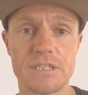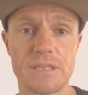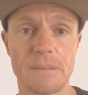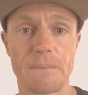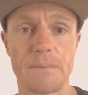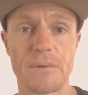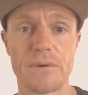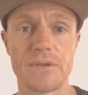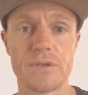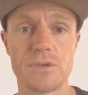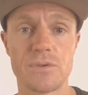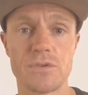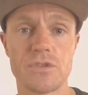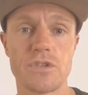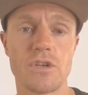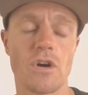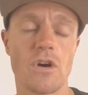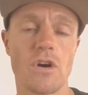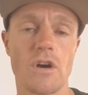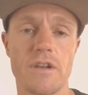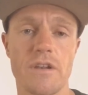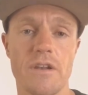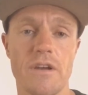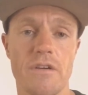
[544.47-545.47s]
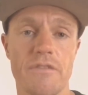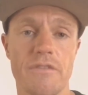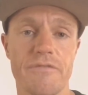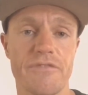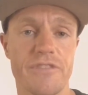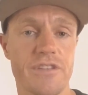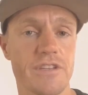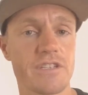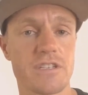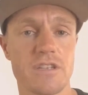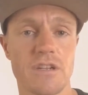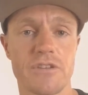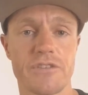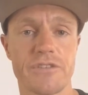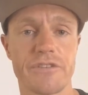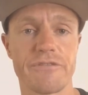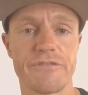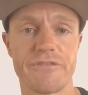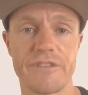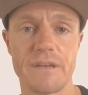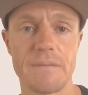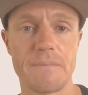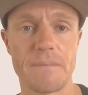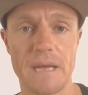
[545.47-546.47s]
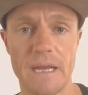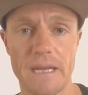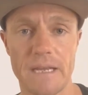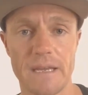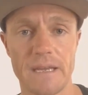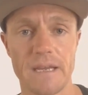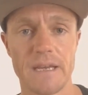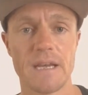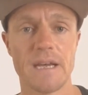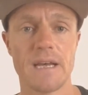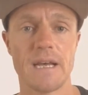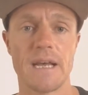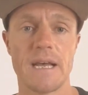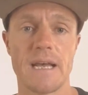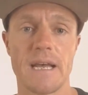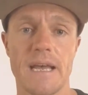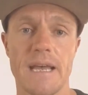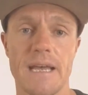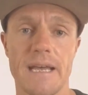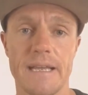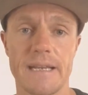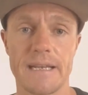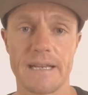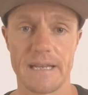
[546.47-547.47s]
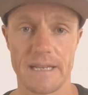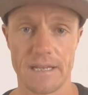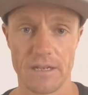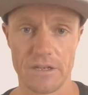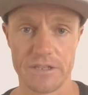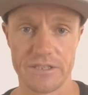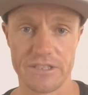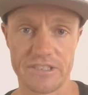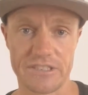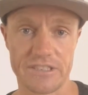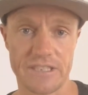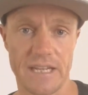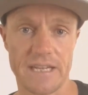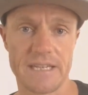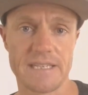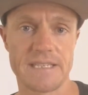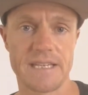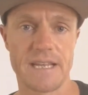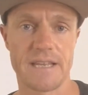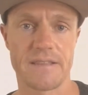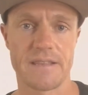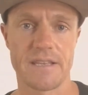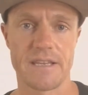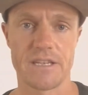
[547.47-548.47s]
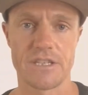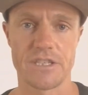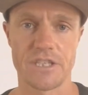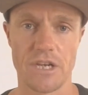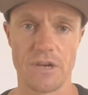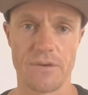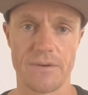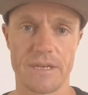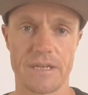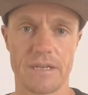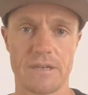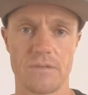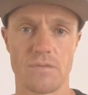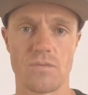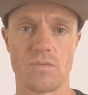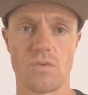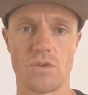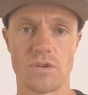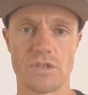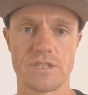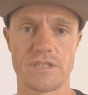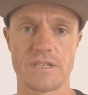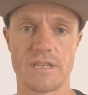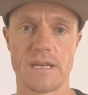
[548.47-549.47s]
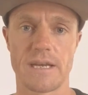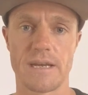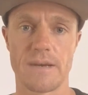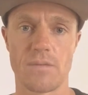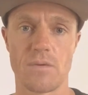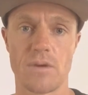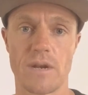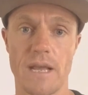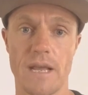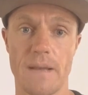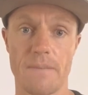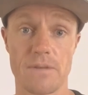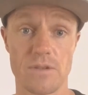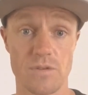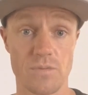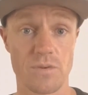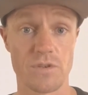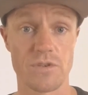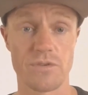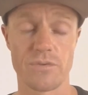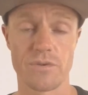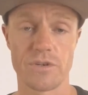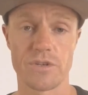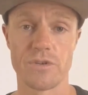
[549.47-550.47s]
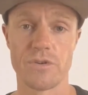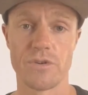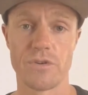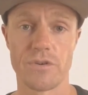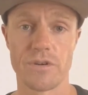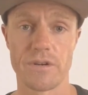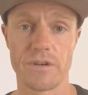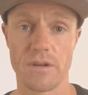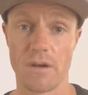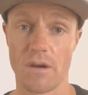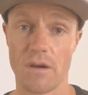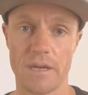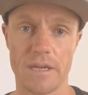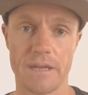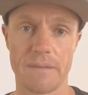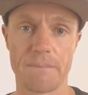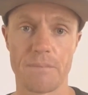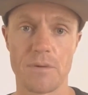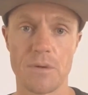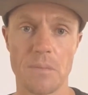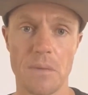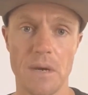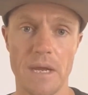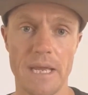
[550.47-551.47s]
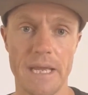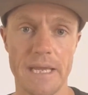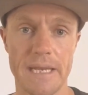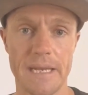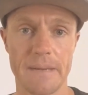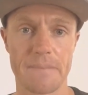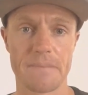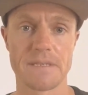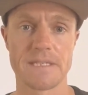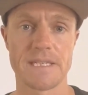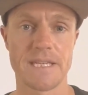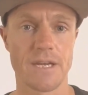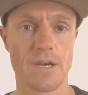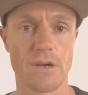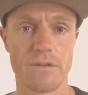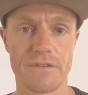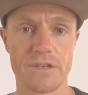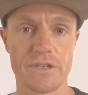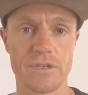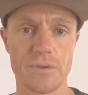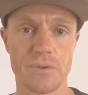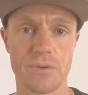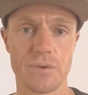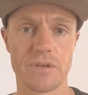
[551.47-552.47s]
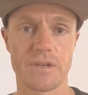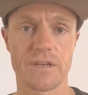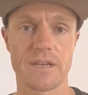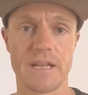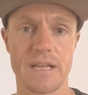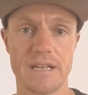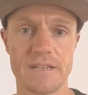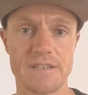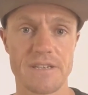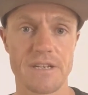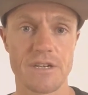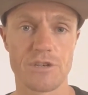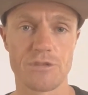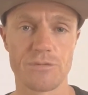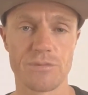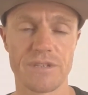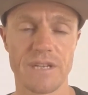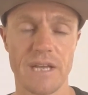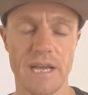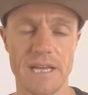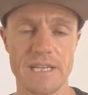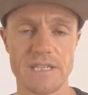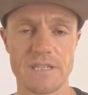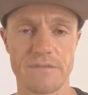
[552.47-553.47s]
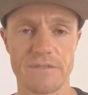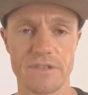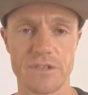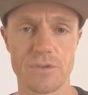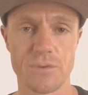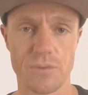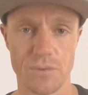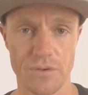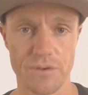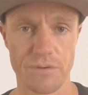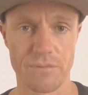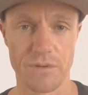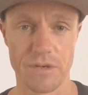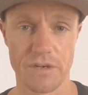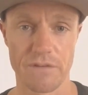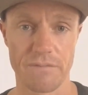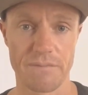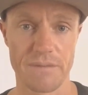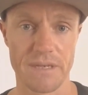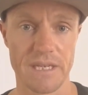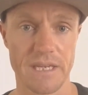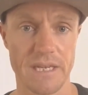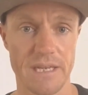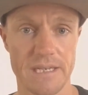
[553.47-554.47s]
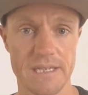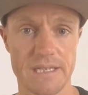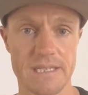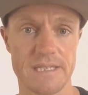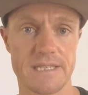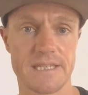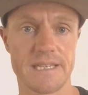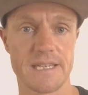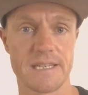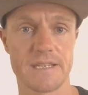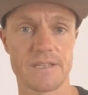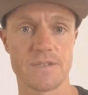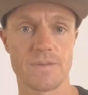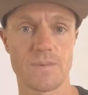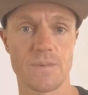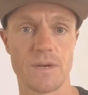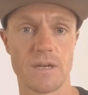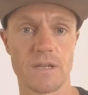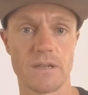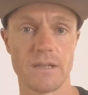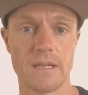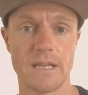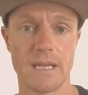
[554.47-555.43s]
a pretty good guide. There's lots of feedback and lots of studies out there showing what happens when you ignore it. I can put my hand up and say I've ignored it and had terrible days. I've ignored it when I've been getting sick as well,